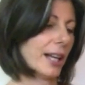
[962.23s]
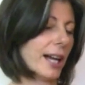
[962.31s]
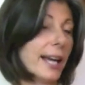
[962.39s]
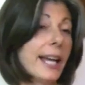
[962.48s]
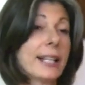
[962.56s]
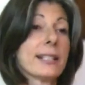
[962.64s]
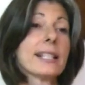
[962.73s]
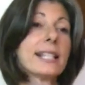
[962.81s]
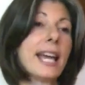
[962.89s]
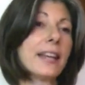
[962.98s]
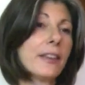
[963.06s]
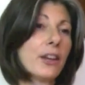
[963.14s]
I had to
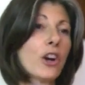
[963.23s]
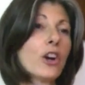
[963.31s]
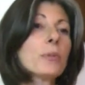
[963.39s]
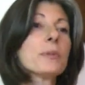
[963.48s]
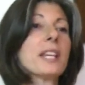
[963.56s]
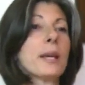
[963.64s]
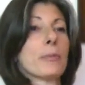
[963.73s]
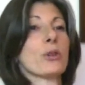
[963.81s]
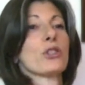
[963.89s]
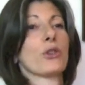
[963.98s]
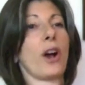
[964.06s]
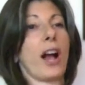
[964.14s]
take the herbs he
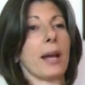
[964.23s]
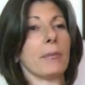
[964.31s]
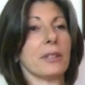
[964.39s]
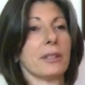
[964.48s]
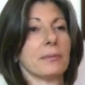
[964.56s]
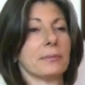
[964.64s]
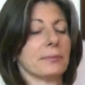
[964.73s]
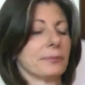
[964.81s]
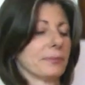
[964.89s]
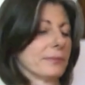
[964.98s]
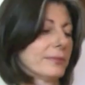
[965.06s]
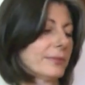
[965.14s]
prescribed.
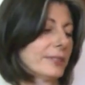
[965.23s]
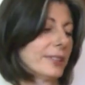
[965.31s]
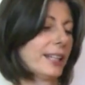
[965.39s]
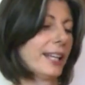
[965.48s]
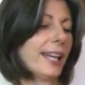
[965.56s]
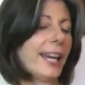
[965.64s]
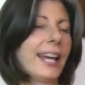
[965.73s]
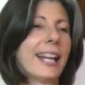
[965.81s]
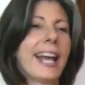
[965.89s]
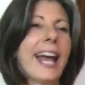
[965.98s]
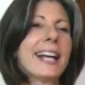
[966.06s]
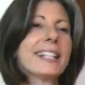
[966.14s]
And
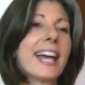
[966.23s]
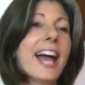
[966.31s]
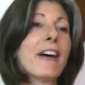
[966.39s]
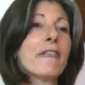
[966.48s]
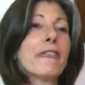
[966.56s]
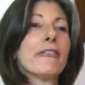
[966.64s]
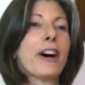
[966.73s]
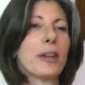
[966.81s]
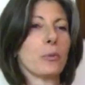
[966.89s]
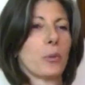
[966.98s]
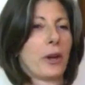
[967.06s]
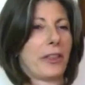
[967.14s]
I had to have
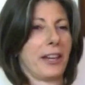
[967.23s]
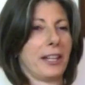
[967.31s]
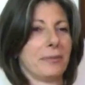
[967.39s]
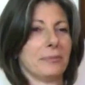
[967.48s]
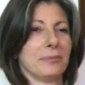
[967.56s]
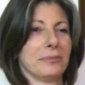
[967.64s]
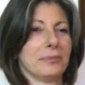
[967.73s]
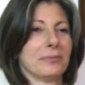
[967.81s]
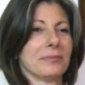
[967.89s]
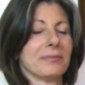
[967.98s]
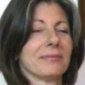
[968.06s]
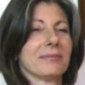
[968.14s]
fun with it.
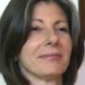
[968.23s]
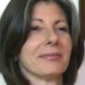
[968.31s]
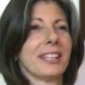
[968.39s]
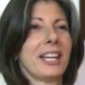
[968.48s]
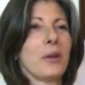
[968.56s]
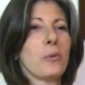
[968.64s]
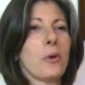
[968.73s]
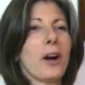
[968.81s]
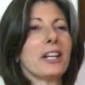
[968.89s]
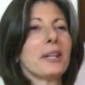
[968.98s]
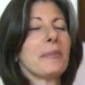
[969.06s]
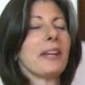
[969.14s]
He
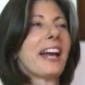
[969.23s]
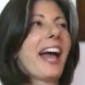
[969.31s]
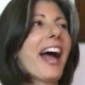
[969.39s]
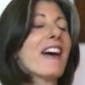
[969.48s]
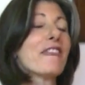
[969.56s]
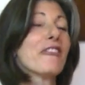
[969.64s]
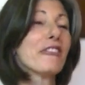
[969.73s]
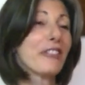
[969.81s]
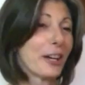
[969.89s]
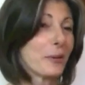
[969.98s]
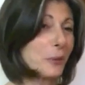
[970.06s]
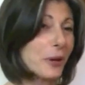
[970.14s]
wanted me to have
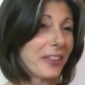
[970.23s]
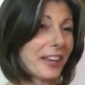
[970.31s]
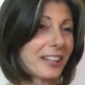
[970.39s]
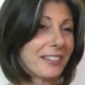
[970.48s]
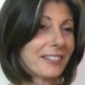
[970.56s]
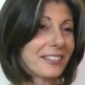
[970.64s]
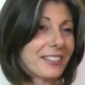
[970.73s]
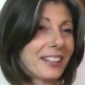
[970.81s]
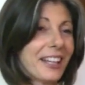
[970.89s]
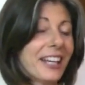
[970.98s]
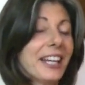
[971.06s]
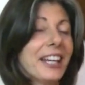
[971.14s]
fun with
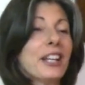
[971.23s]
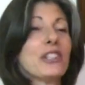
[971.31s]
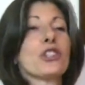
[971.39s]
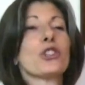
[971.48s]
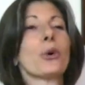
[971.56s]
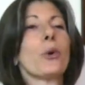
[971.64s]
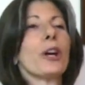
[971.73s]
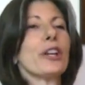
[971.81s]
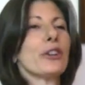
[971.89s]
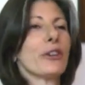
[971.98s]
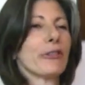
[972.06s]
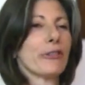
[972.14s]
it. Enjoy
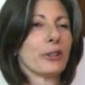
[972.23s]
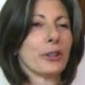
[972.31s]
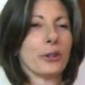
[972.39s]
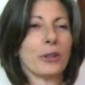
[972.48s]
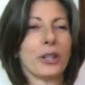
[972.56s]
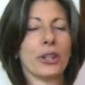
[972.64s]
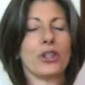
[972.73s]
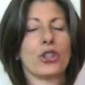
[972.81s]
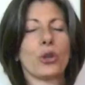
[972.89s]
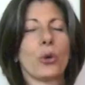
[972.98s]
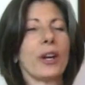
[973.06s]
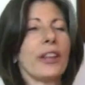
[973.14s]
your food.
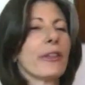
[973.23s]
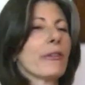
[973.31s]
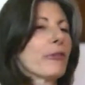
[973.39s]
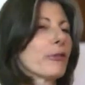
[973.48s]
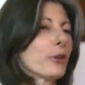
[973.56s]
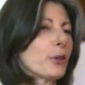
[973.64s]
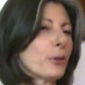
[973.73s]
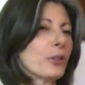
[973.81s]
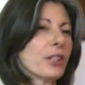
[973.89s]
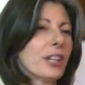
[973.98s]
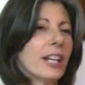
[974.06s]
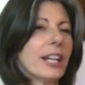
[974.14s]
Enjoy the fruit.
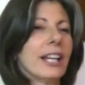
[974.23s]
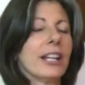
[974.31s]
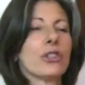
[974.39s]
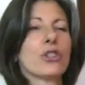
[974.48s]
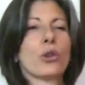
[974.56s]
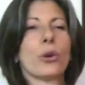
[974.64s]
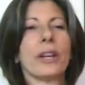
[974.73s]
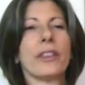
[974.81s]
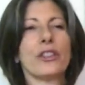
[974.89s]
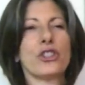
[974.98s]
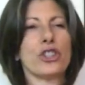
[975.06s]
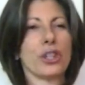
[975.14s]
Enjoy
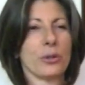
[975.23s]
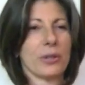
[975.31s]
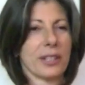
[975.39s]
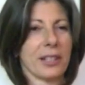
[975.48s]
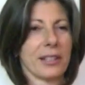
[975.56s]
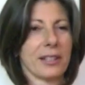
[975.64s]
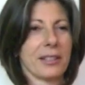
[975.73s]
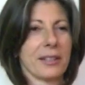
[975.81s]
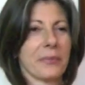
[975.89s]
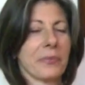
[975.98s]
the juices.